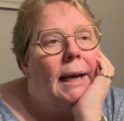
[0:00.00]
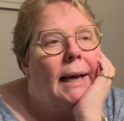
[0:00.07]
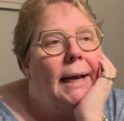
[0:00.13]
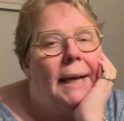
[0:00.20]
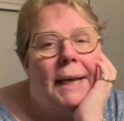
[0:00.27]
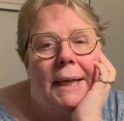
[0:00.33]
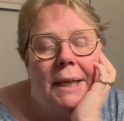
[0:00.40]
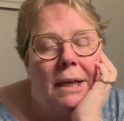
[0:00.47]

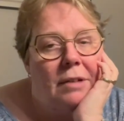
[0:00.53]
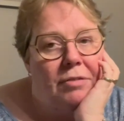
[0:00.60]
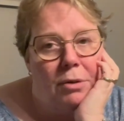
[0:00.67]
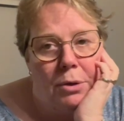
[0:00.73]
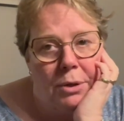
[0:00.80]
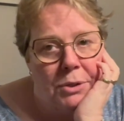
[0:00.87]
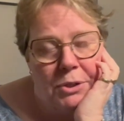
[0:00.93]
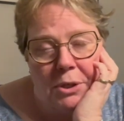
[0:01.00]
And I've
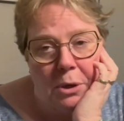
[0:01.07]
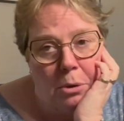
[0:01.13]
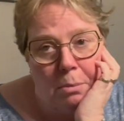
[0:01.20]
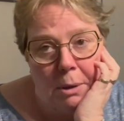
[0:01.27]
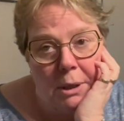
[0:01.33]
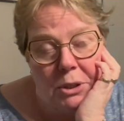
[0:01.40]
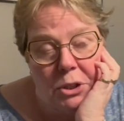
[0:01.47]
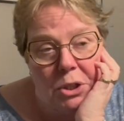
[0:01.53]
learned so
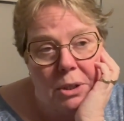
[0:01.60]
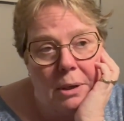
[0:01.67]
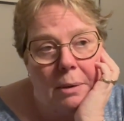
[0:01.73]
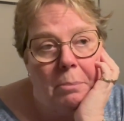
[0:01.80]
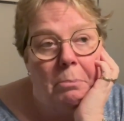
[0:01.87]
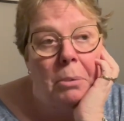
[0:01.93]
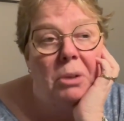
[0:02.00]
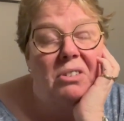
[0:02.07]
much.
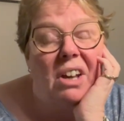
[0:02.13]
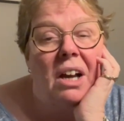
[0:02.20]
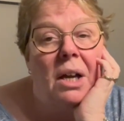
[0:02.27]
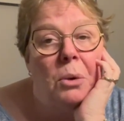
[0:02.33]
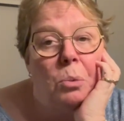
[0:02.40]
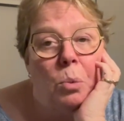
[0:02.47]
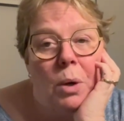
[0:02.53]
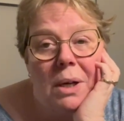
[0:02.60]
But I
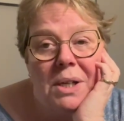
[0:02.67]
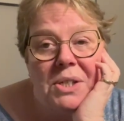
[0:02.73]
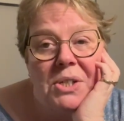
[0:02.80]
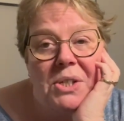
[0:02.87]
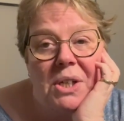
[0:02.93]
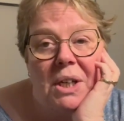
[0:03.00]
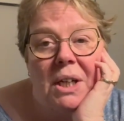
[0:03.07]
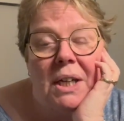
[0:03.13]

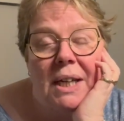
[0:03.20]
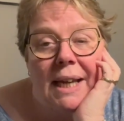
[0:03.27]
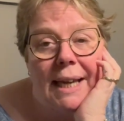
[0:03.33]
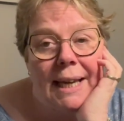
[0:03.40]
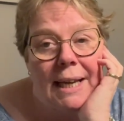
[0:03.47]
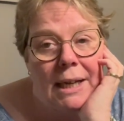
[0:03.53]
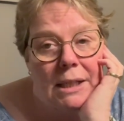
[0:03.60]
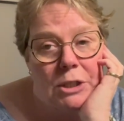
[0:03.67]
was an
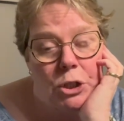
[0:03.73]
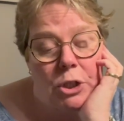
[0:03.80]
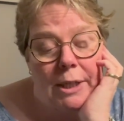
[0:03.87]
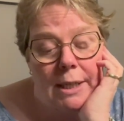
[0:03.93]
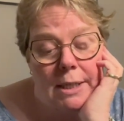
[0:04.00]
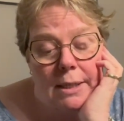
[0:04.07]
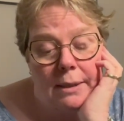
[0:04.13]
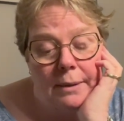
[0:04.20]
English
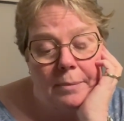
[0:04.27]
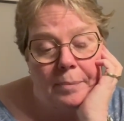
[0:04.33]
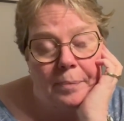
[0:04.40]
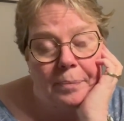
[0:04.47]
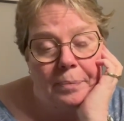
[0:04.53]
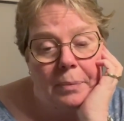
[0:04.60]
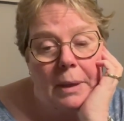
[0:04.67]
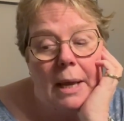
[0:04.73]
knitter,
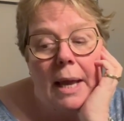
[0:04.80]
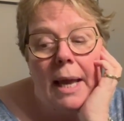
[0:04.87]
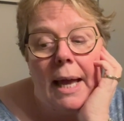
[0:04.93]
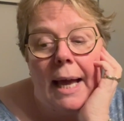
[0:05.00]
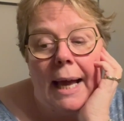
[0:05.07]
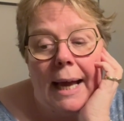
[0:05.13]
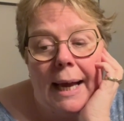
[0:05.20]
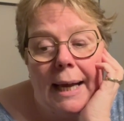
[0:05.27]

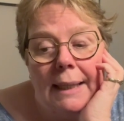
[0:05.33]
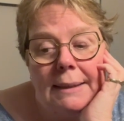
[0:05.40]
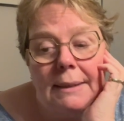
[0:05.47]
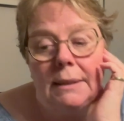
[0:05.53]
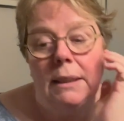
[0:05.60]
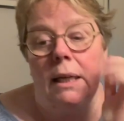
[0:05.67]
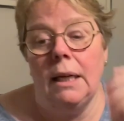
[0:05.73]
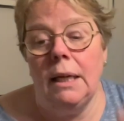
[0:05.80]

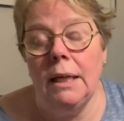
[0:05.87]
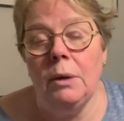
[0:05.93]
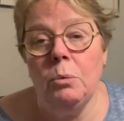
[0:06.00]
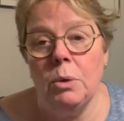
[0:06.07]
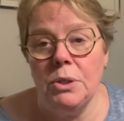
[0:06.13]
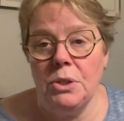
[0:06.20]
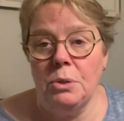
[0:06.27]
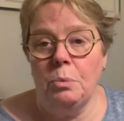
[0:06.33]
and I
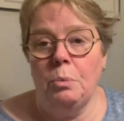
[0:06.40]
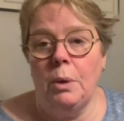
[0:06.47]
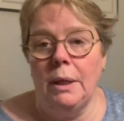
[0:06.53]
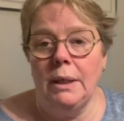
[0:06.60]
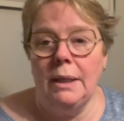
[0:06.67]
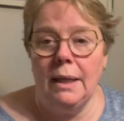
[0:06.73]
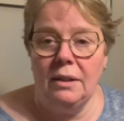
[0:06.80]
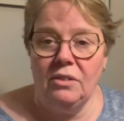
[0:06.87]
was the
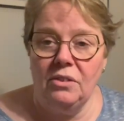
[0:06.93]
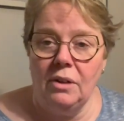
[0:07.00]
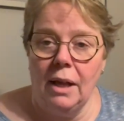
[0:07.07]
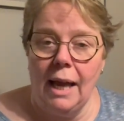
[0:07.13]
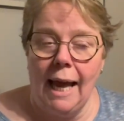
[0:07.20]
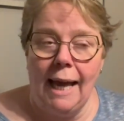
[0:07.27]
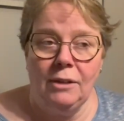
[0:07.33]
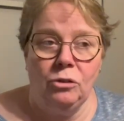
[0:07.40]
one that
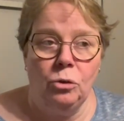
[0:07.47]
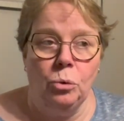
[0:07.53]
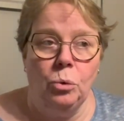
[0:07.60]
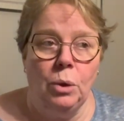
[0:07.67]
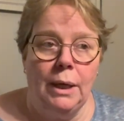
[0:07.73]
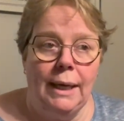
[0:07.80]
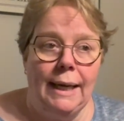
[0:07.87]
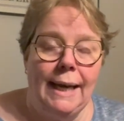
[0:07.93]
had to
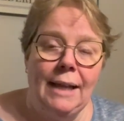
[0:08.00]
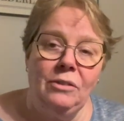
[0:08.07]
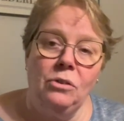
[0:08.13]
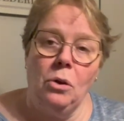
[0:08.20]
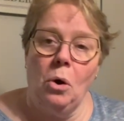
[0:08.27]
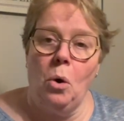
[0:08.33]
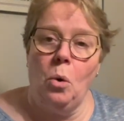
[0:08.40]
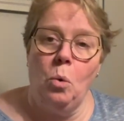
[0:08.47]
let
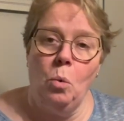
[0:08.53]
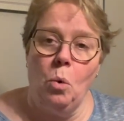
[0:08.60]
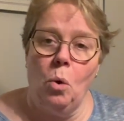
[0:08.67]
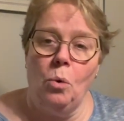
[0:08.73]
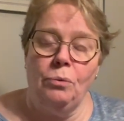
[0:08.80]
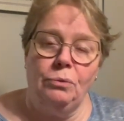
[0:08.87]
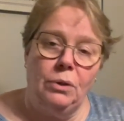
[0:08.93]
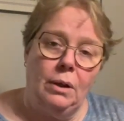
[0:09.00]
go
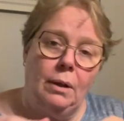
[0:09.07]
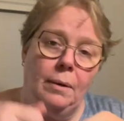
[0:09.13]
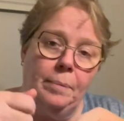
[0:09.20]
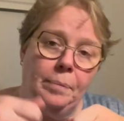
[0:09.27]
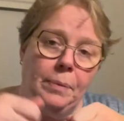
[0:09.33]
of the